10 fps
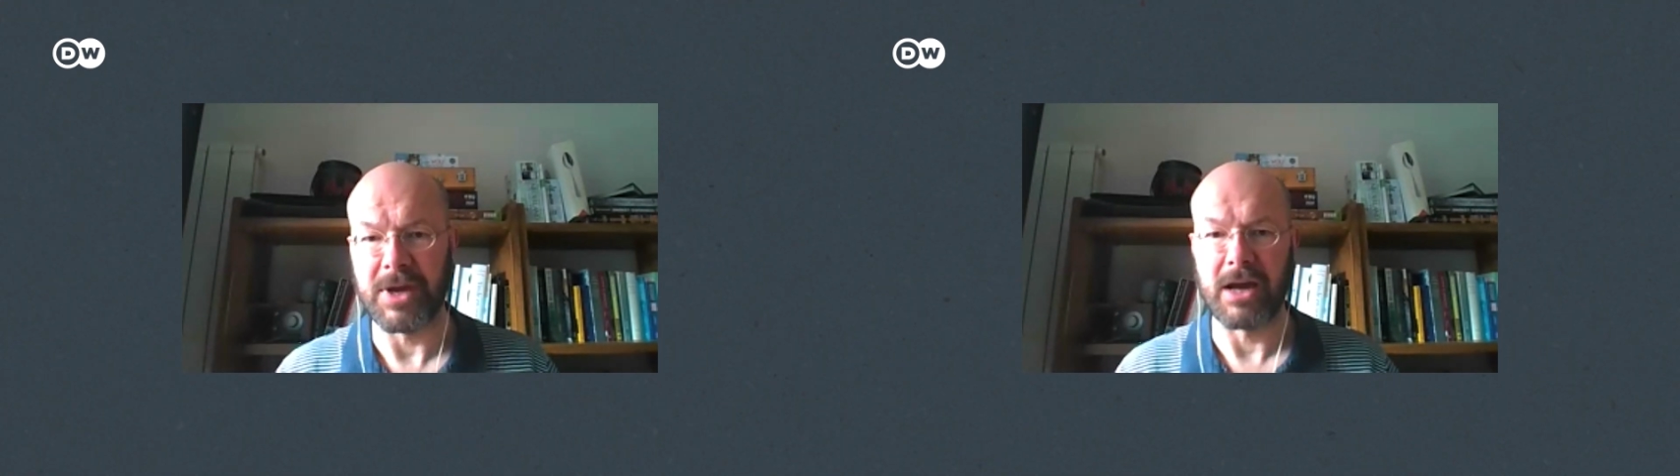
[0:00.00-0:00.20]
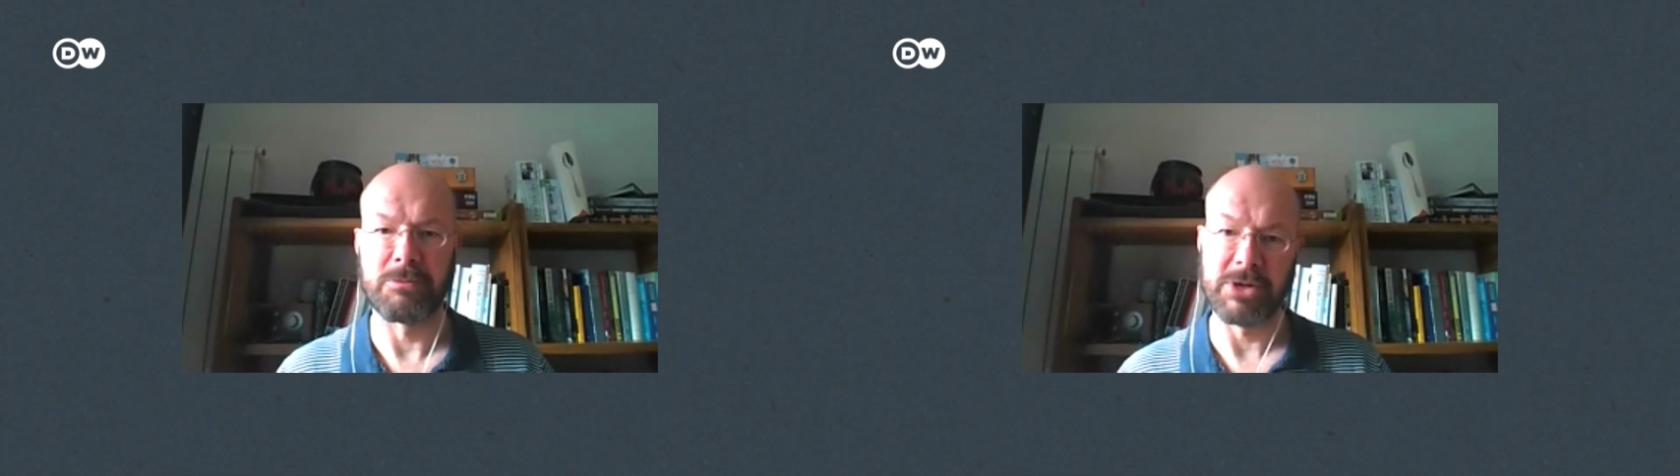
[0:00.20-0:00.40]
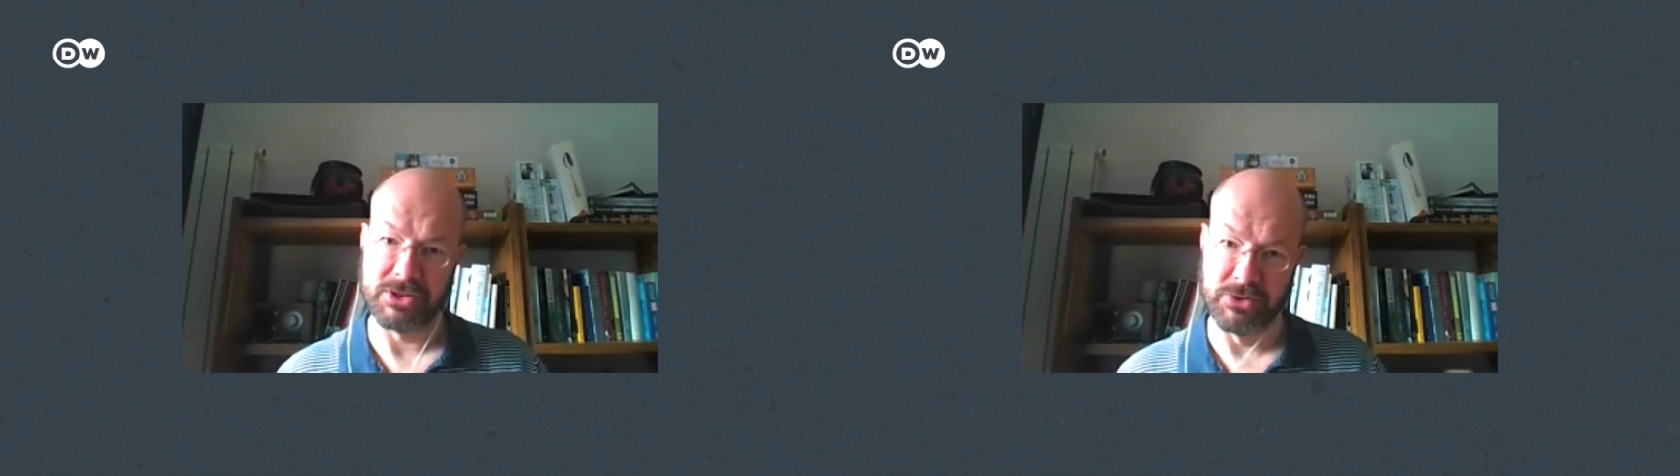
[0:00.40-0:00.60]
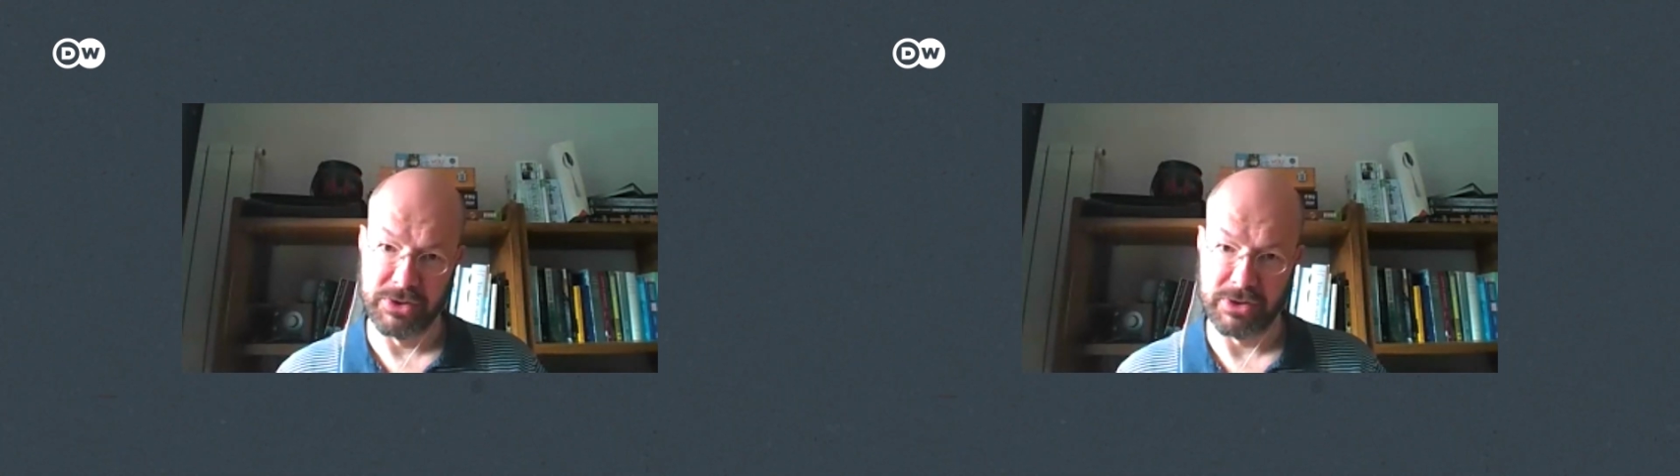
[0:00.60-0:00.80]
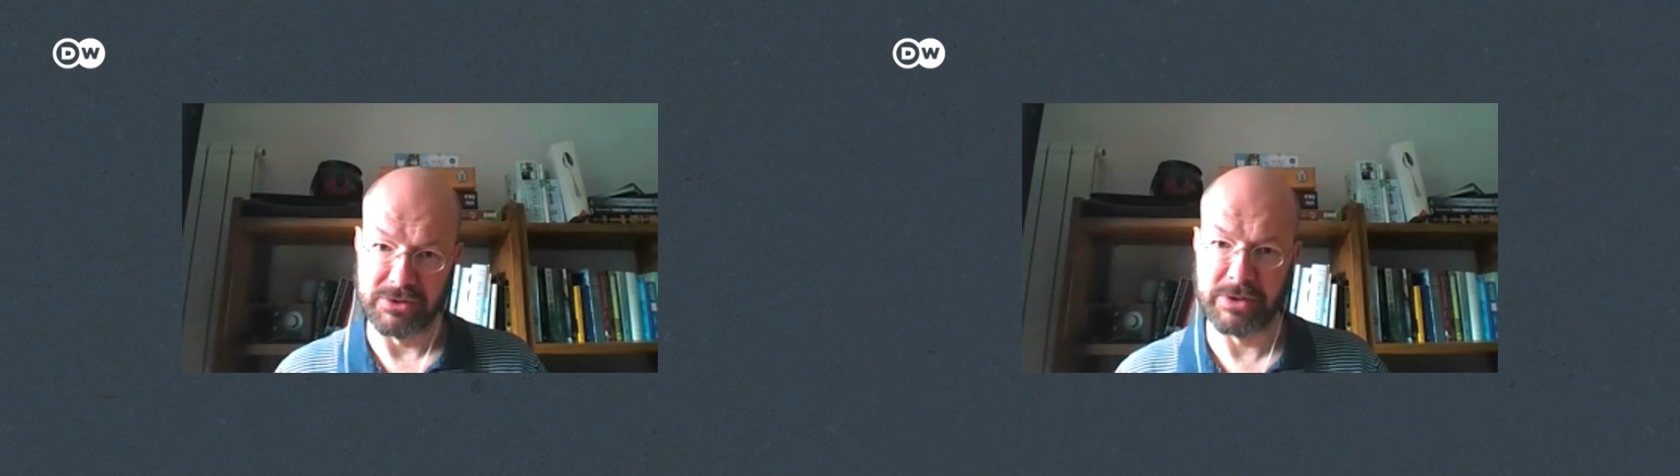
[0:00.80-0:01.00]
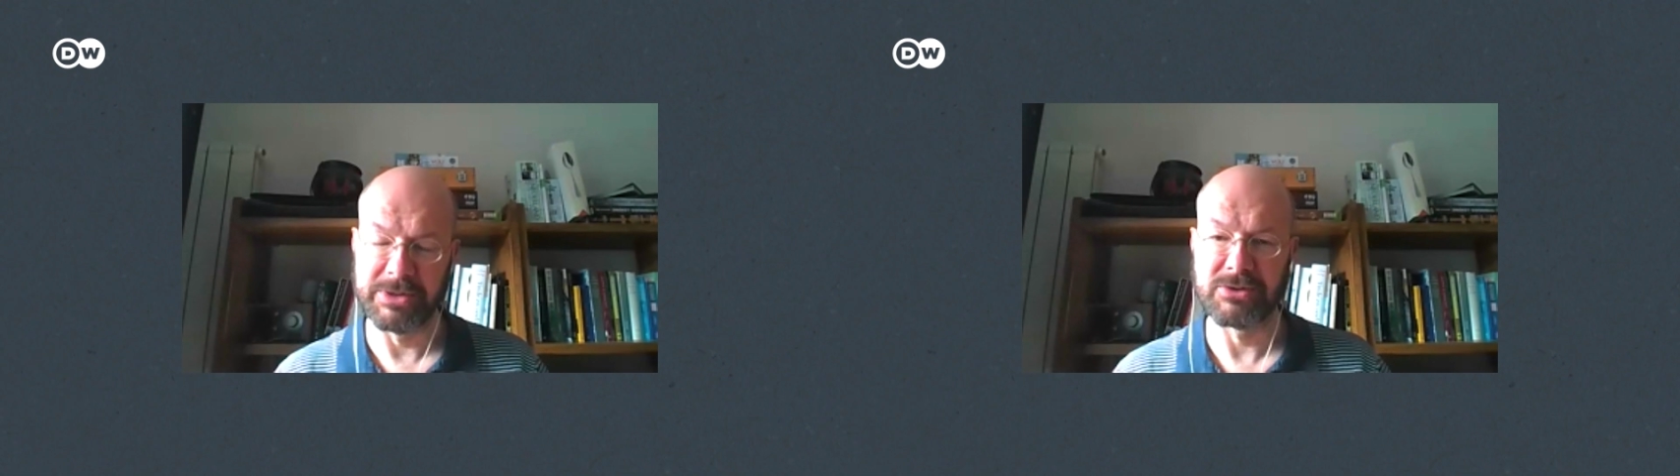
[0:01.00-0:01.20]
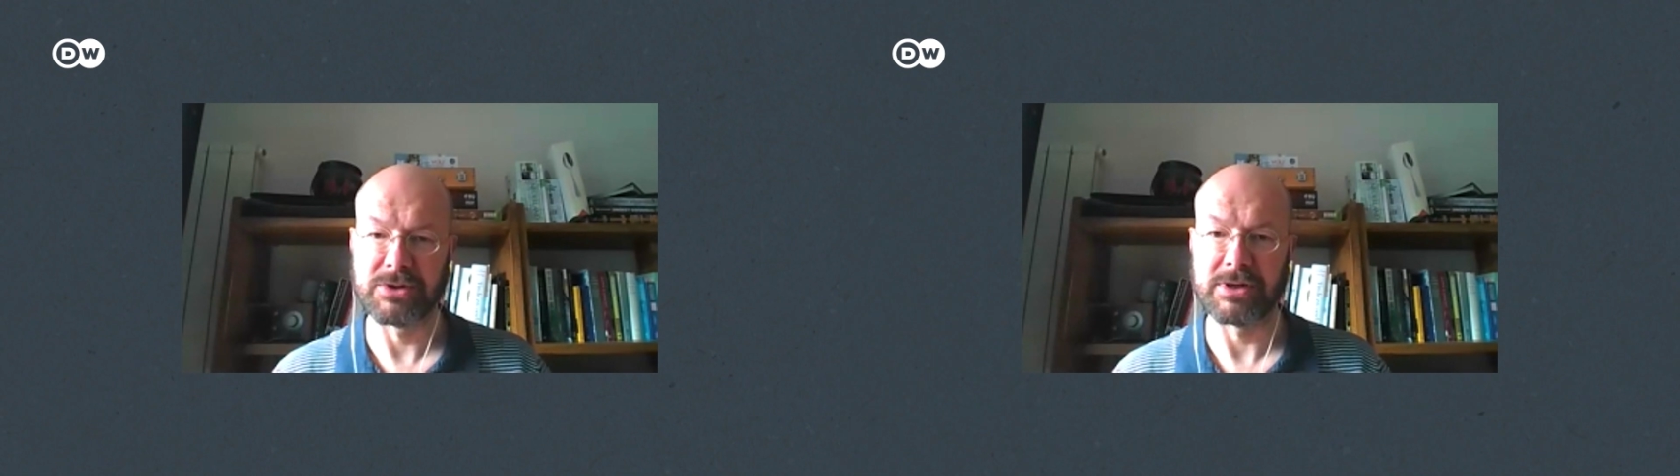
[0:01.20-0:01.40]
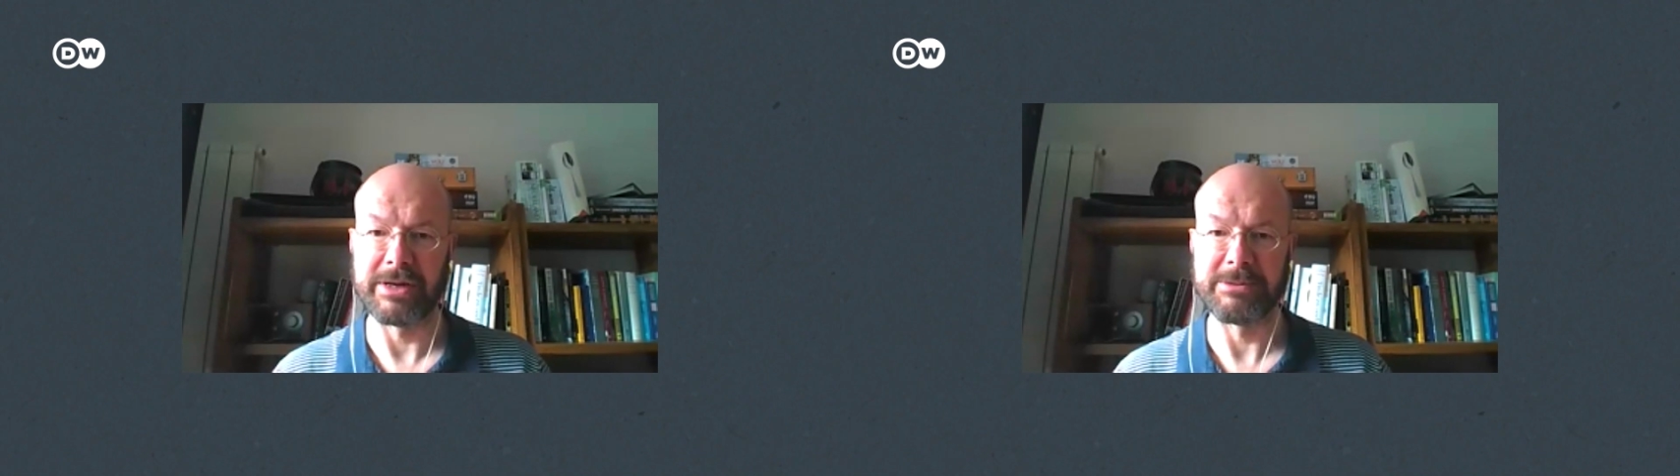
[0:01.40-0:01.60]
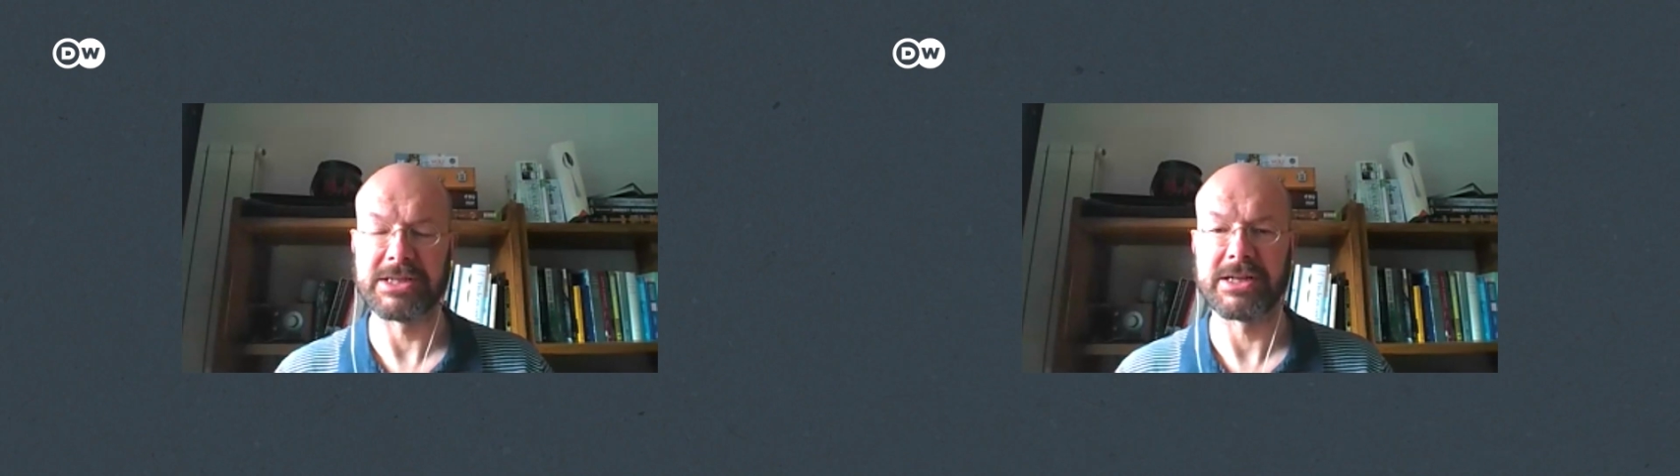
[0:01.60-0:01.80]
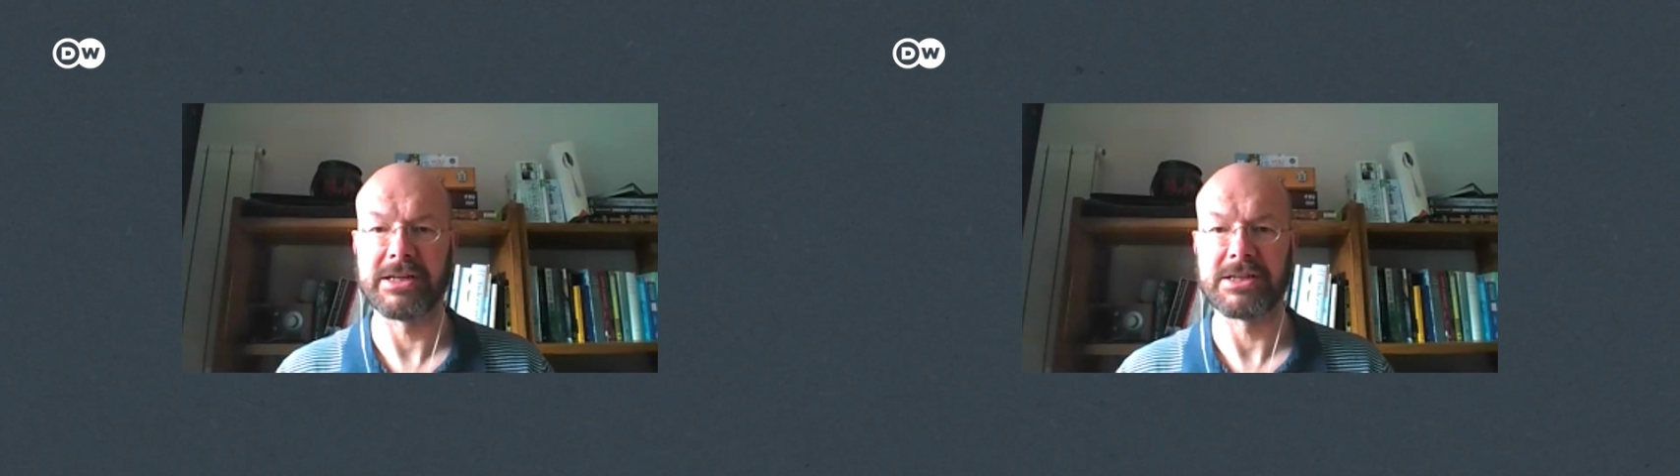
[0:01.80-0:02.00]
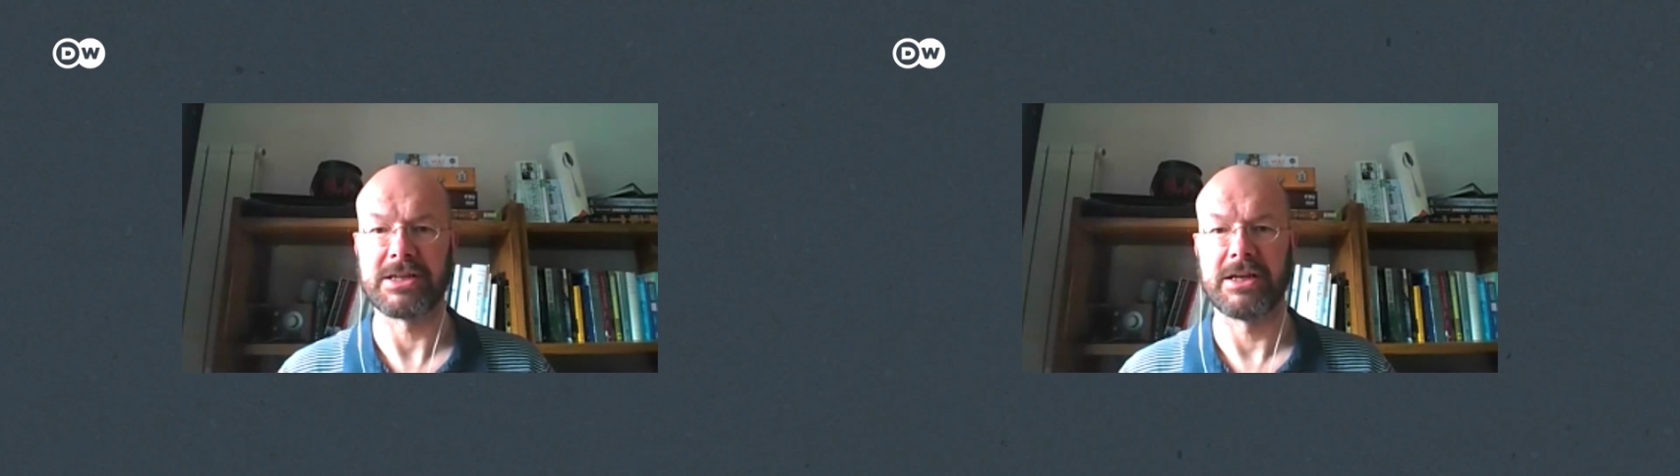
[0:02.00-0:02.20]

How much do you contribute to climate change,